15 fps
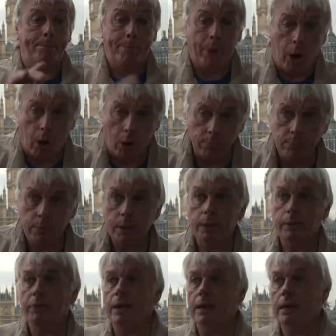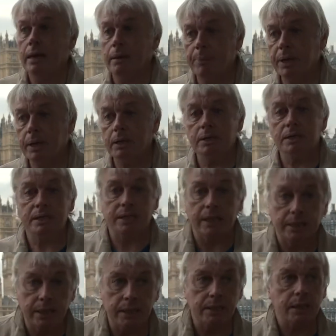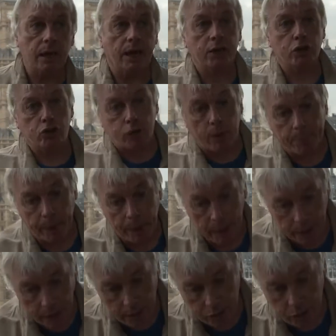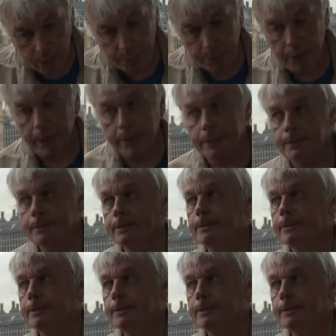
bomb the Libyan cities like Tripoli